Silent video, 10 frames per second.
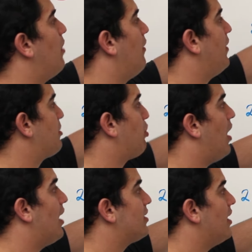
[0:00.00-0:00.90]
of this
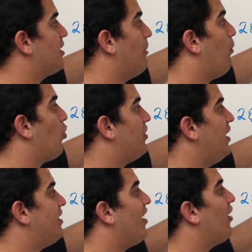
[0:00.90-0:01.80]
process in more
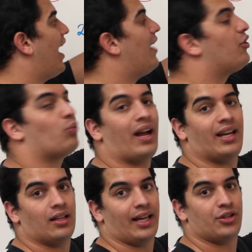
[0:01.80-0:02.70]
detail and the
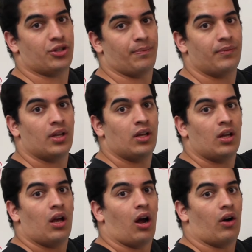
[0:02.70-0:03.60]
regulation.
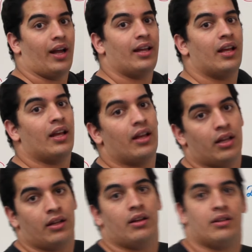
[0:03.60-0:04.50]
All right,
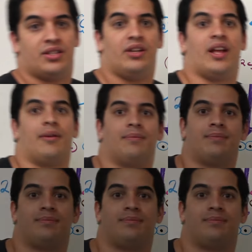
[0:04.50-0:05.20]
see you then.